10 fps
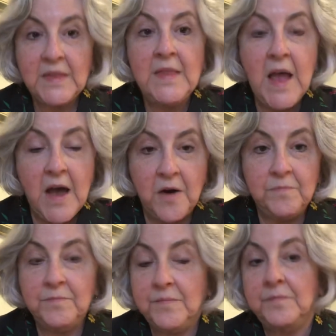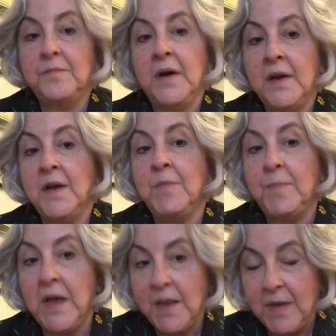Now, I'm a
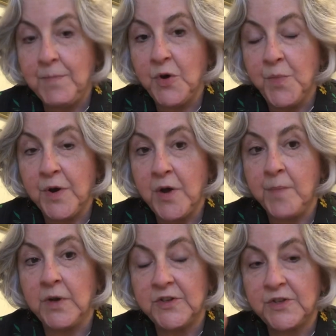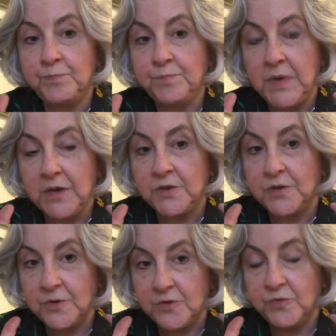baby boomer. I'm going to speak
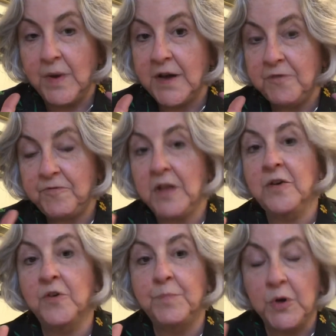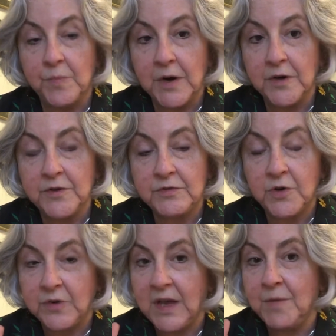to my fellow boomers.
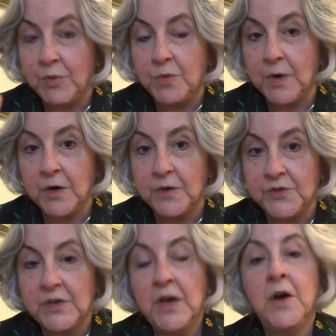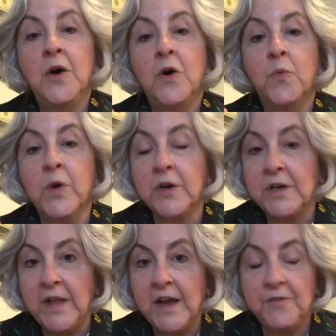Okay, boomers, work
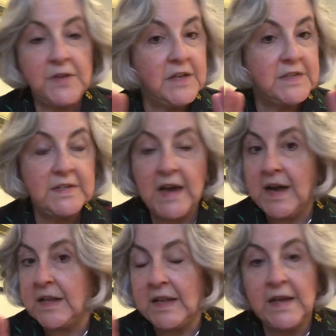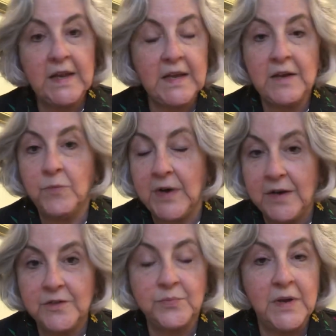life is not like it
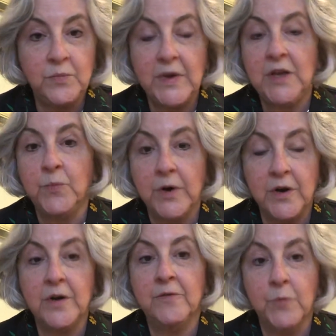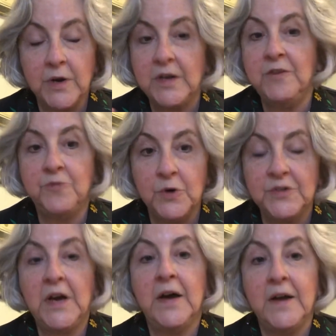was when we were working full
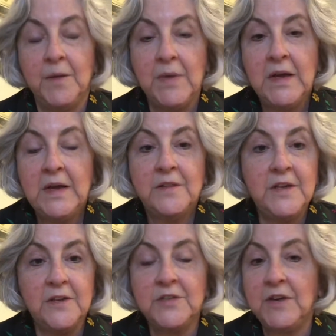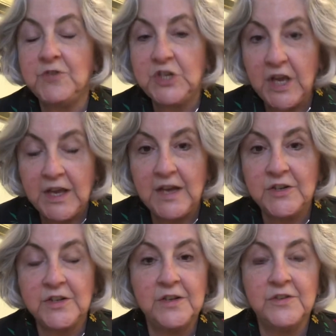time. Things have
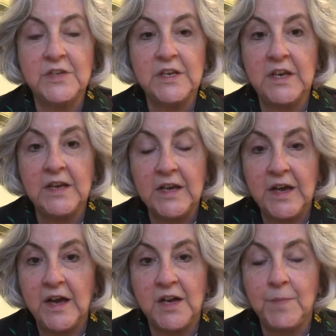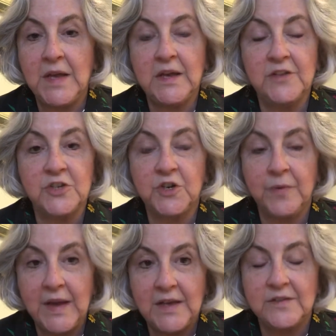changed. There's the gig economy. It's
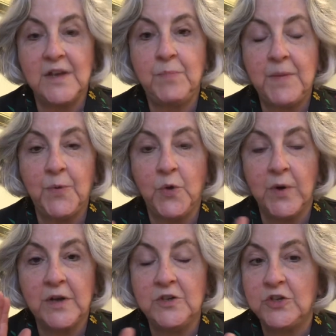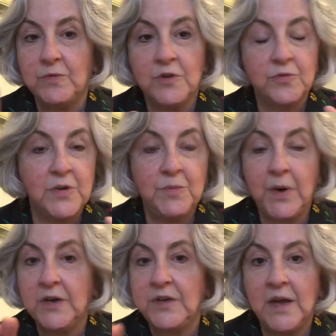crazy. People are working two or three
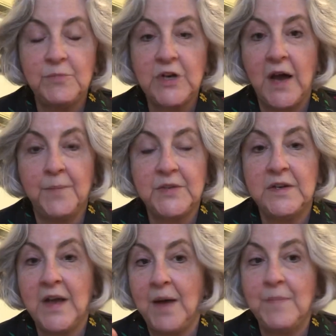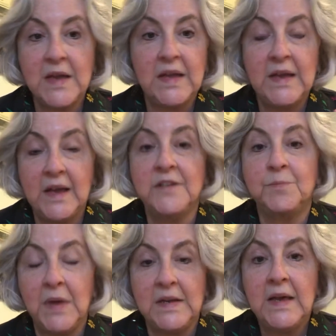part-time jobs and not making ends
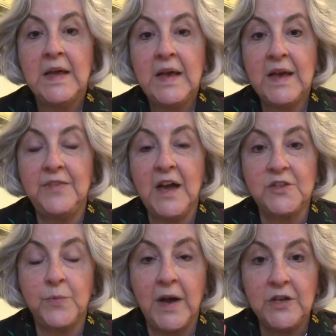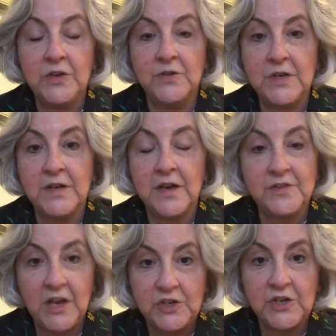meet. And that's why
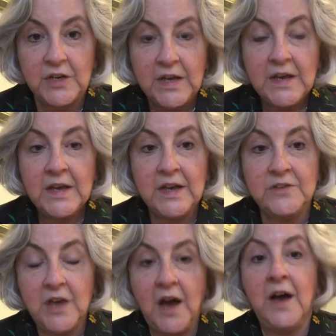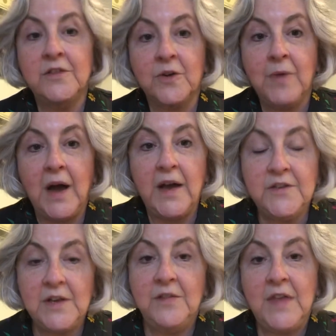unionization is on the
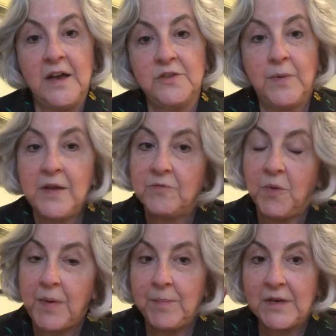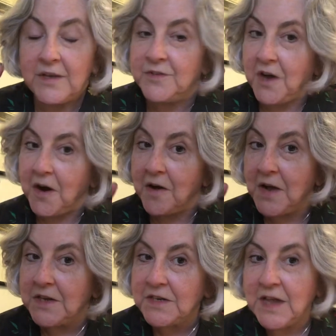rise. And that's why the Republicans are
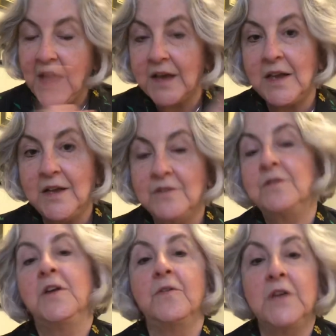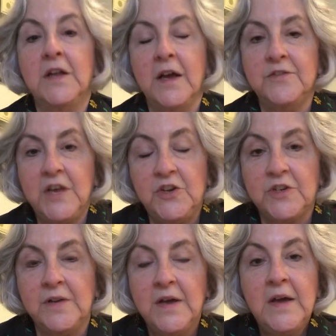attacking
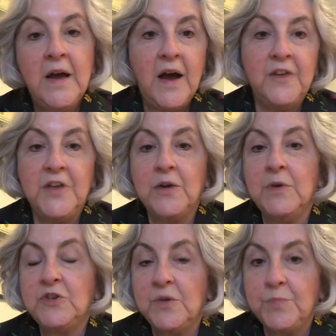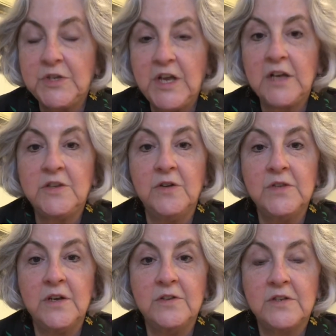unionization. I think we should protect
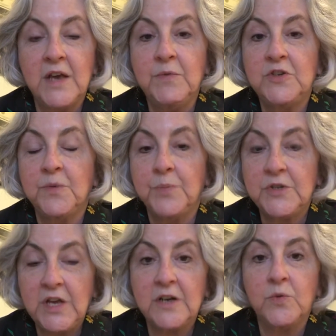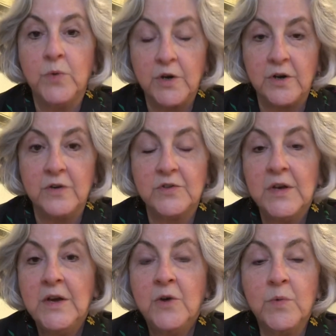unions and we should protect workers.
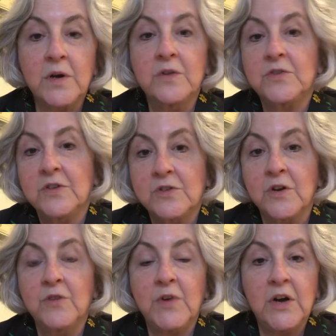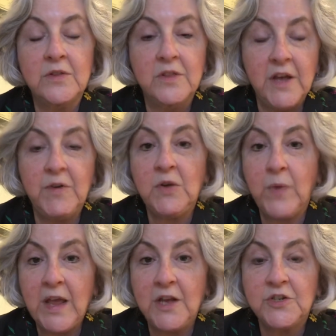Workers deserve a living
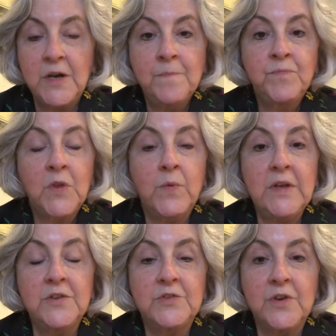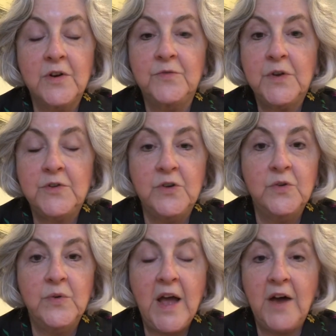wage. We deserve
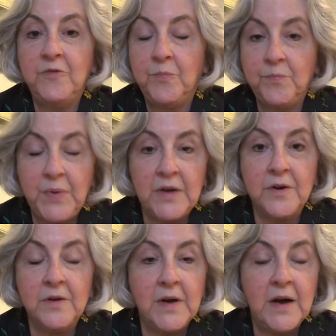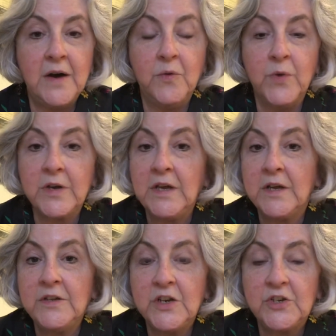to have better working
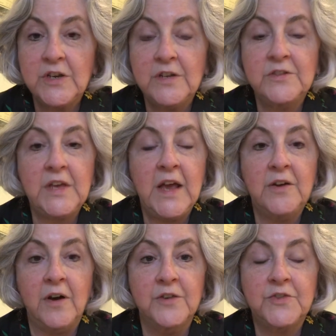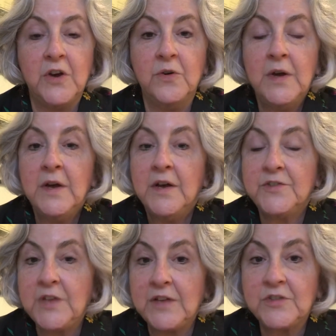conditions and also
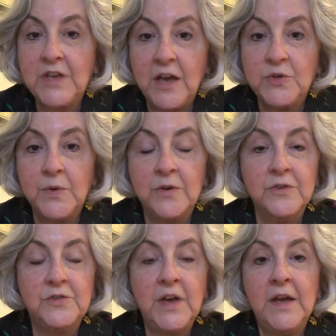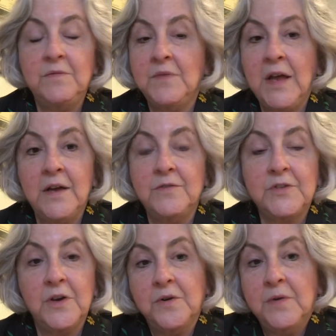set schedules. And
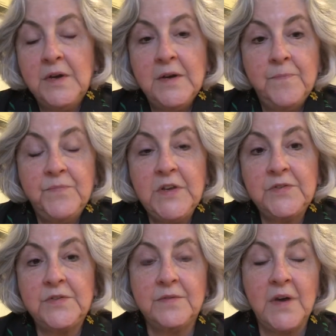so this